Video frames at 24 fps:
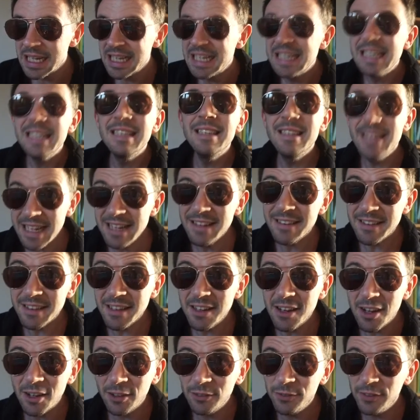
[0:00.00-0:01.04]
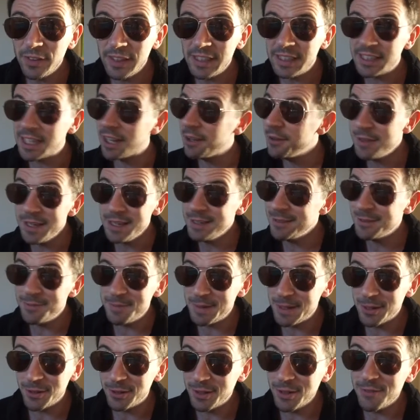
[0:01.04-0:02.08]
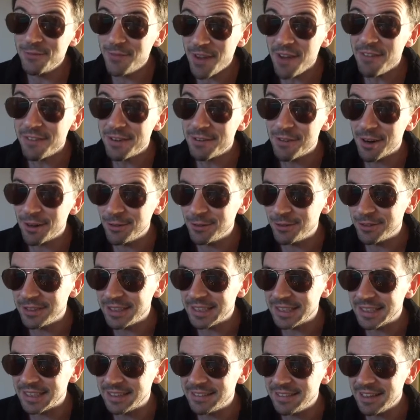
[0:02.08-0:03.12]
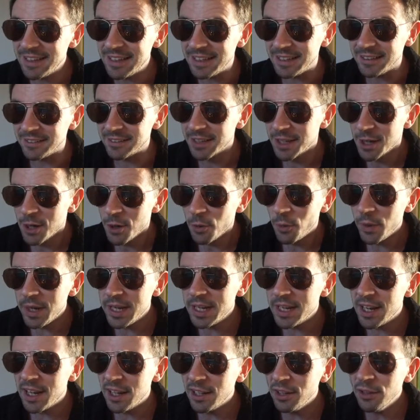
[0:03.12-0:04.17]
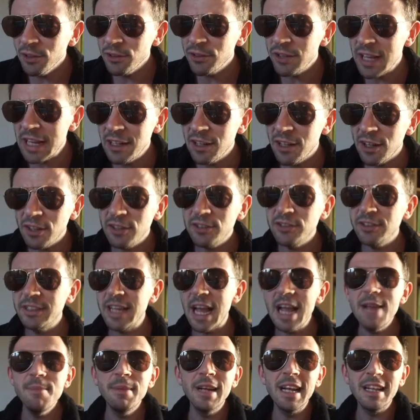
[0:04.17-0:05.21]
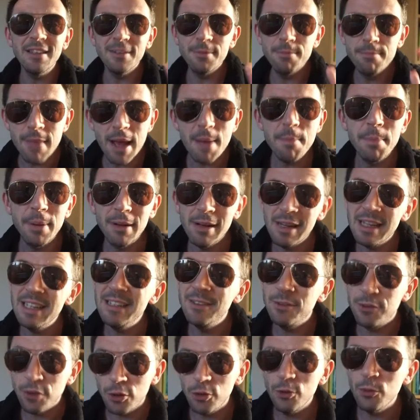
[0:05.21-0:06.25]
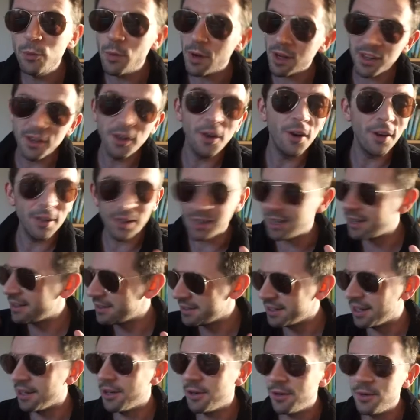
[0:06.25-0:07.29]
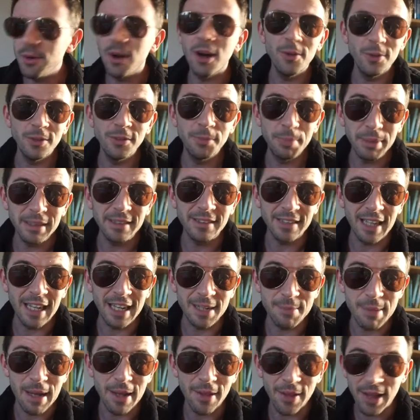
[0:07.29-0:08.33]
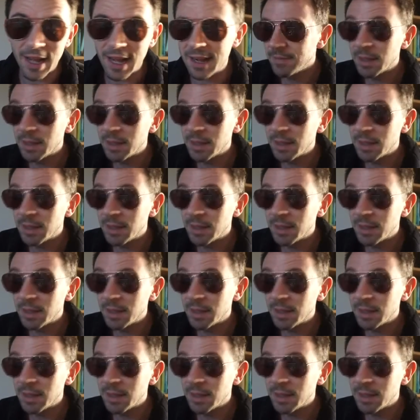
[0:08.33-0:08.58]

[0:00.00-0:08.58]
since the last video, things have been looking very rosy indeed. We lost that last game against Met Police 2-1. I know, I was a bit sad about that.